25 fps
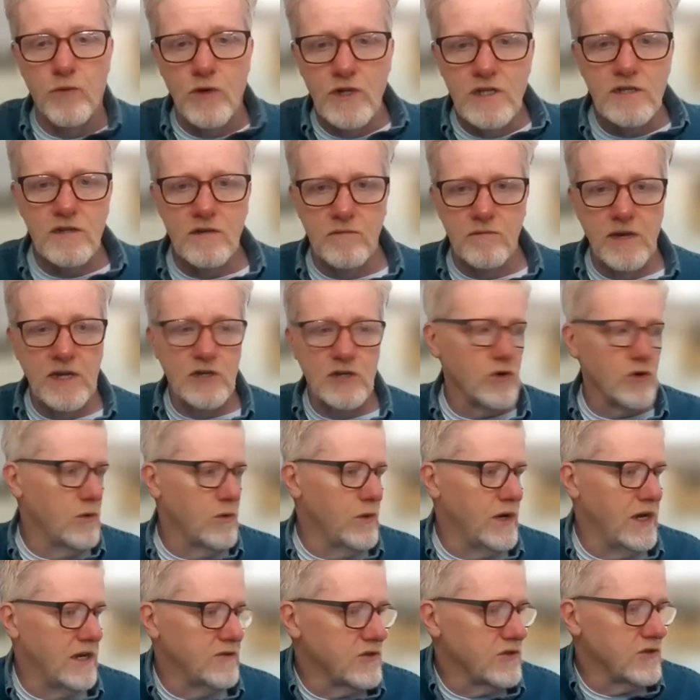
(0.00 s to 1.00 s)
what make sure
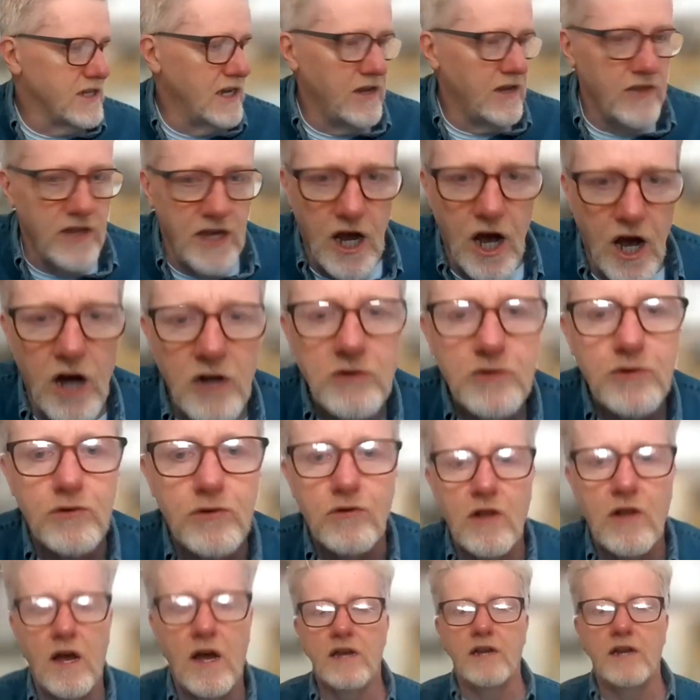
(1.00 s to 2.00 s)
we understand the
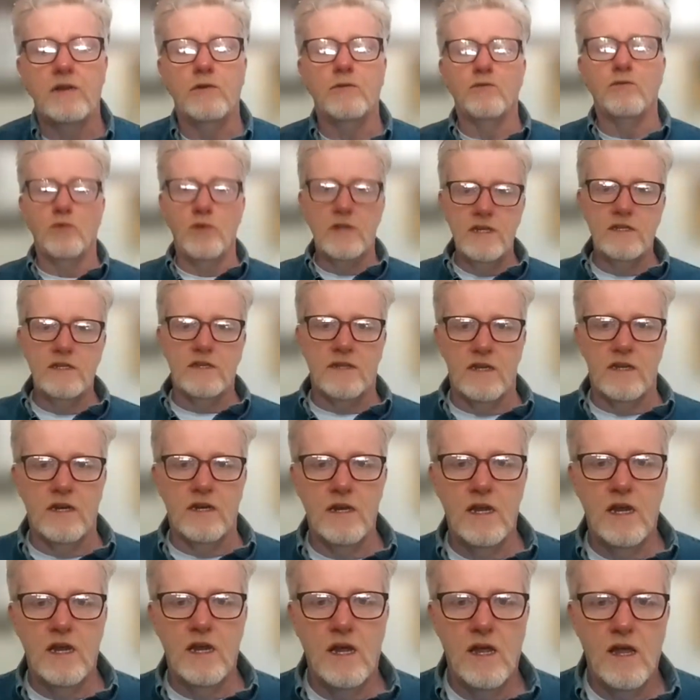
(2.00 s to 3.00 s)
underlying
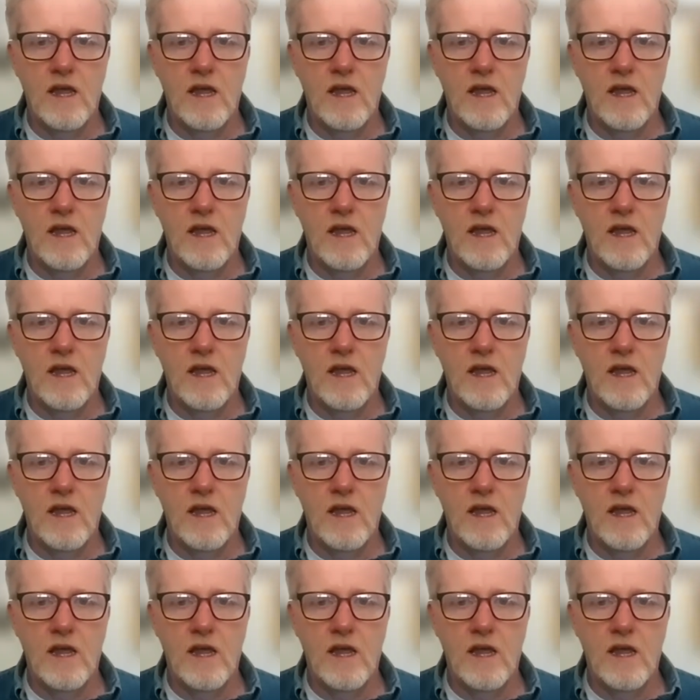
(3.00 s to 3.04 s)
reason